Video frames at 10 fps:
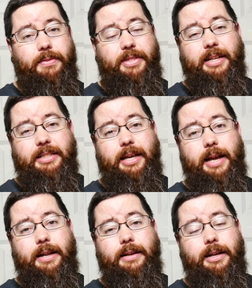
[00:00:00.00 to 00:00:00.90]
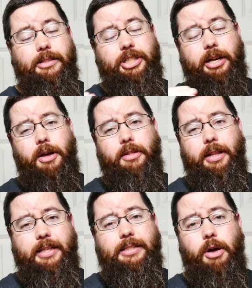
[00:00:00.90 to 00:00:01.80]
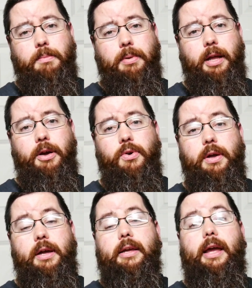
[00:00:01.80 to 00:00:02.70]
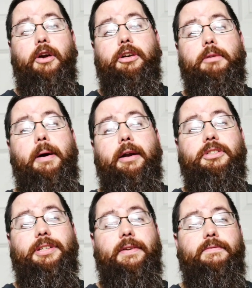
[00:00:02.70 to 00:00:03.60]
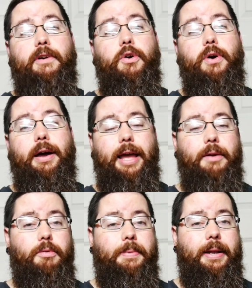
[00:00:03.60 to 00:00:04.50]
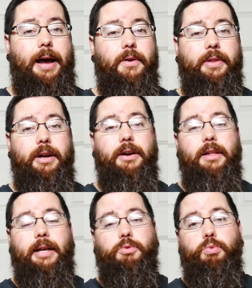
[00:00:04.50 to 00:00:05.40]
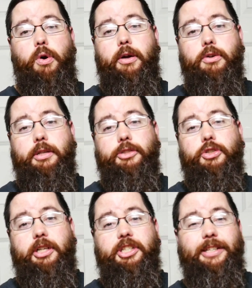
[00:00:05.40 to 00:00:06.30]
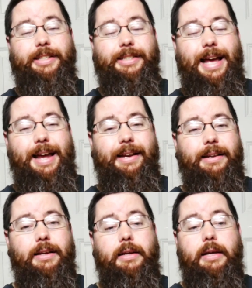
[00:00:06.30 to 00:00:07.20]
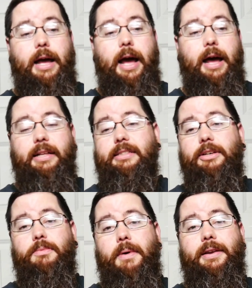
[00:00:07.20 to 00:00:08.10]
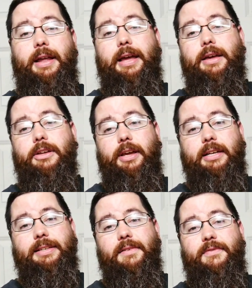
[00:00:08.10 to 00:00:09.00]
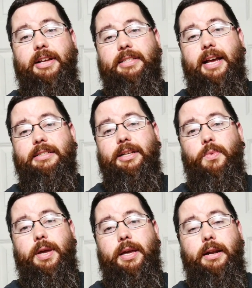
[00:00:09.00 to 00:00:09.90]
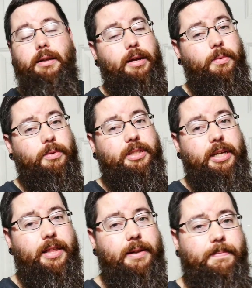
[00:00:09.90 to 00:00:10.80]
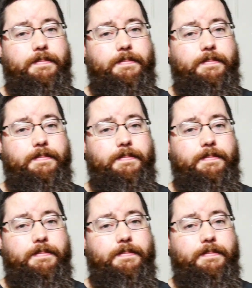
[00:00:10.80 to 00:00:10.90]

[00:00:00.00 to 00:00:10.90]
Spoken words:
thanks again. Check all the links down below. Garrick DeMeyer's info, again, will be down there. That's Royal Constriction Design. Until Monday, you guys have a fantastic weekend, and we'll see you then.